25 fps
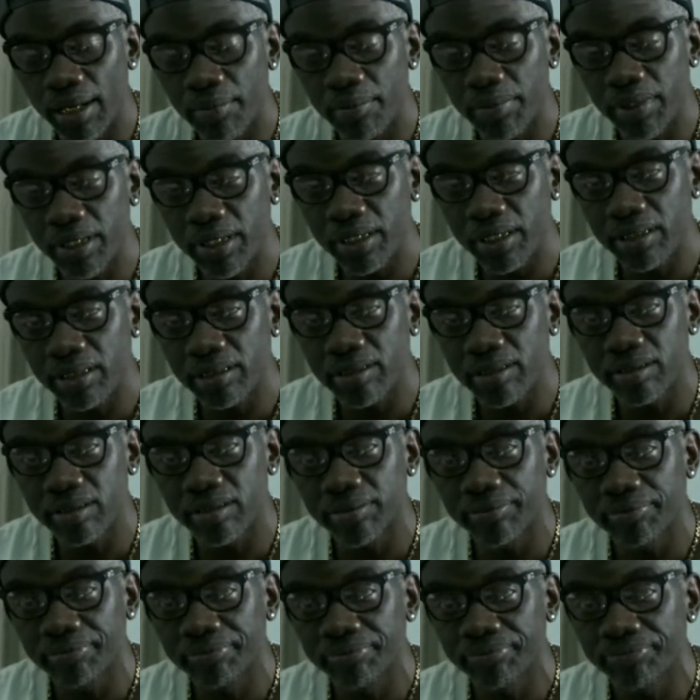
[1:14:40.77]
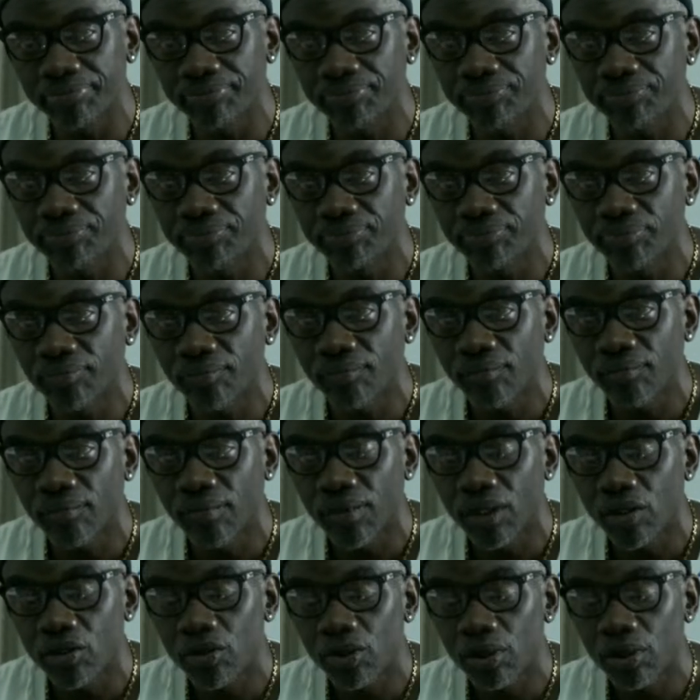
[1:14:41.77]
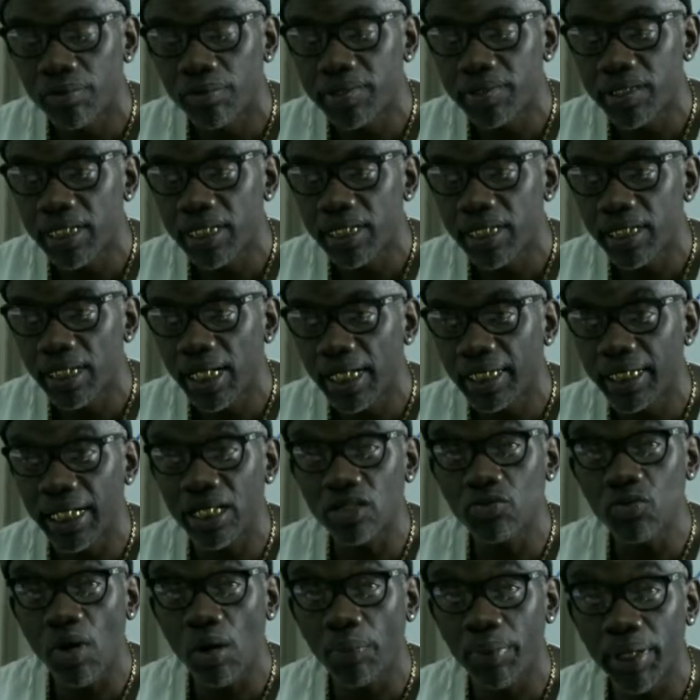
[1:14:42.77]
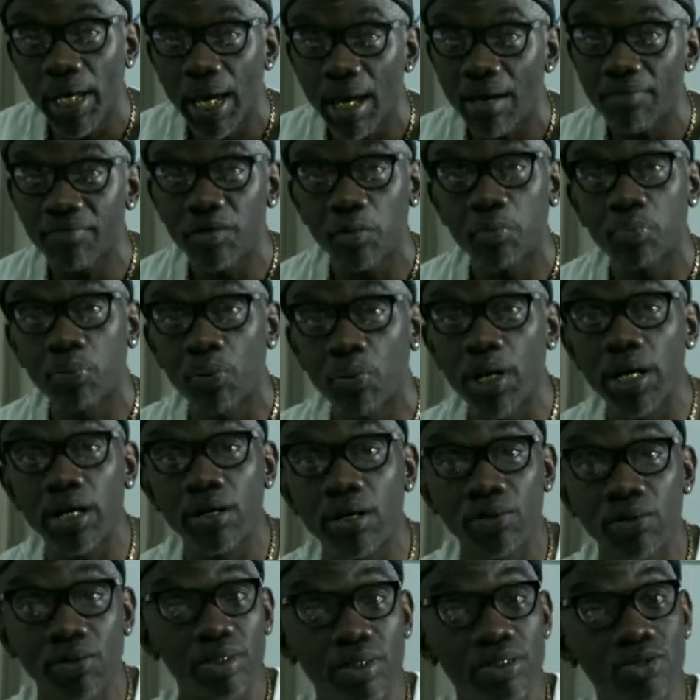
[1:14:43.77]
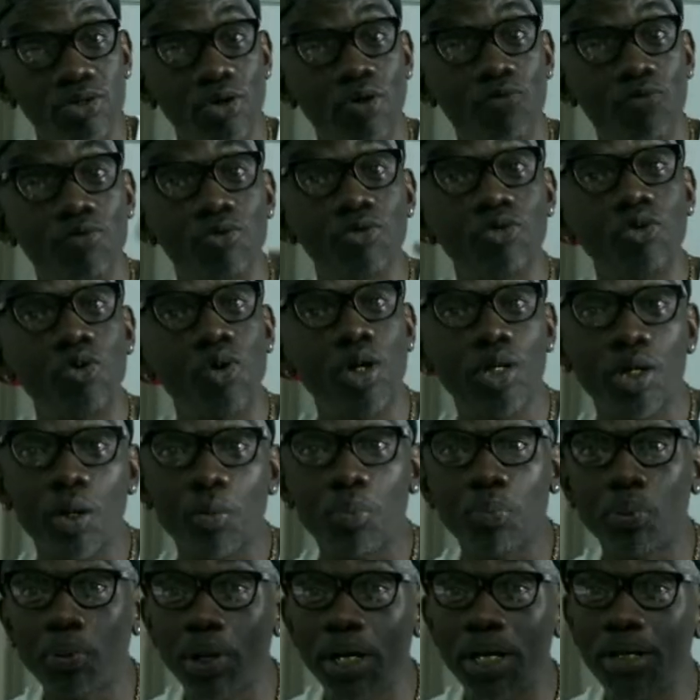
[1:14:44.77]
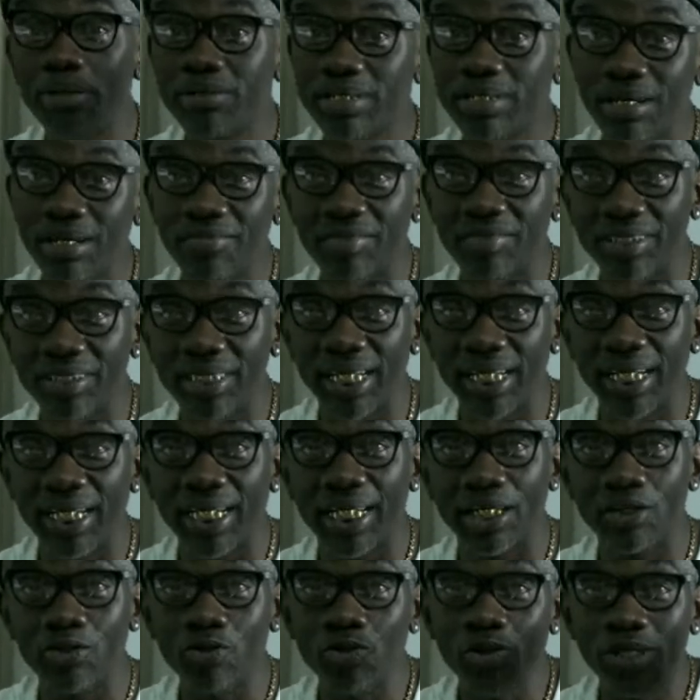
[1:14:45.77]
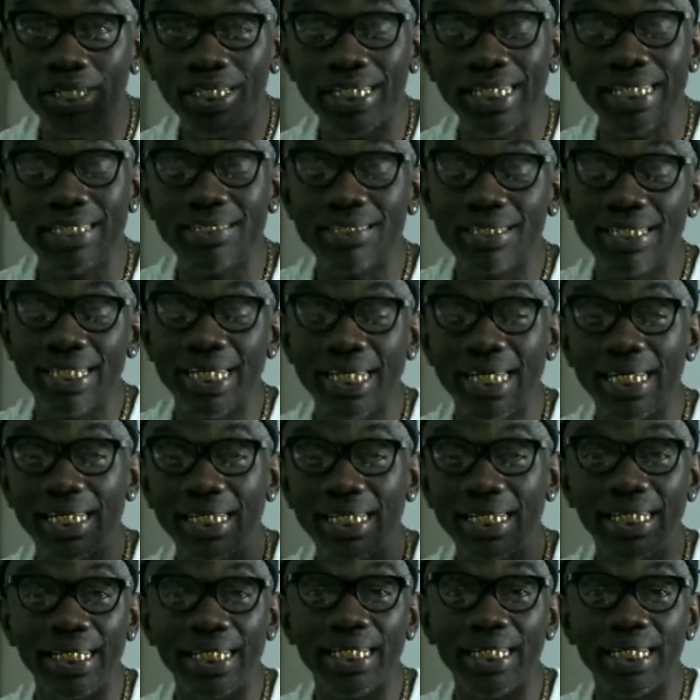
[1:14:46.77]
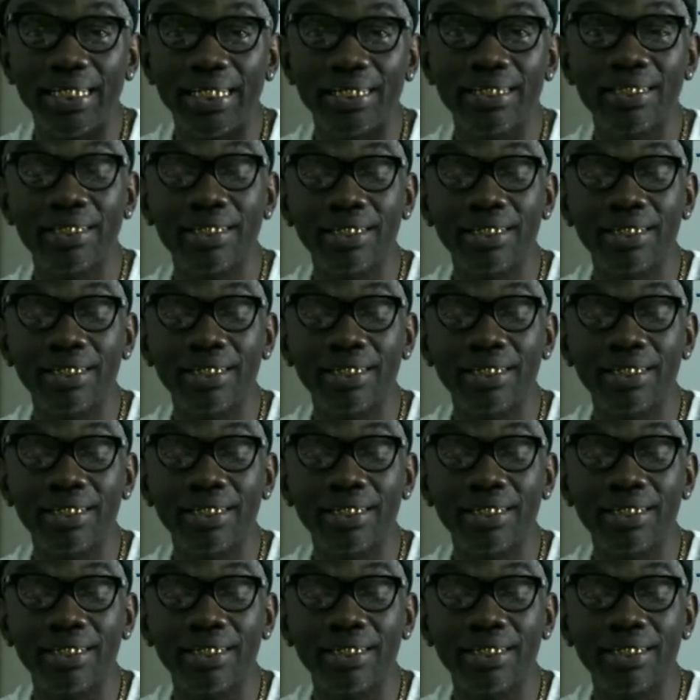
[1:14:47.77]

means. You know what I'm saying? Like, that's why we have the prayer. So if you're doing your prayers every day and you at least getting in,